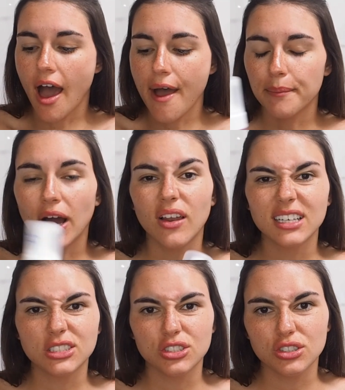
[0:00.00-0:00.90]
I
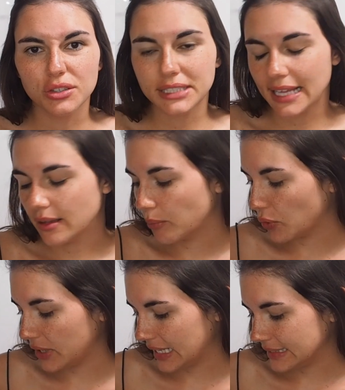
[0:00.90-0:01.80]
like to just use it in the
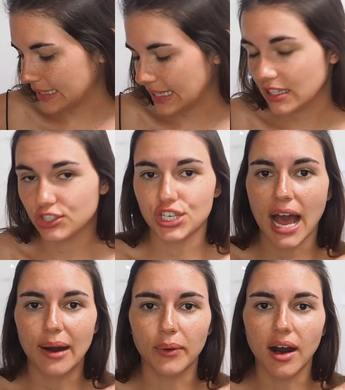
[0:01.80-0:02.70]
mornings in the
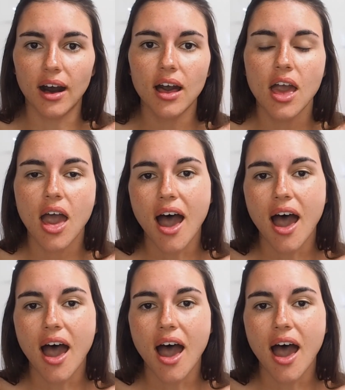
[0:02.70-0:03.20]
shower,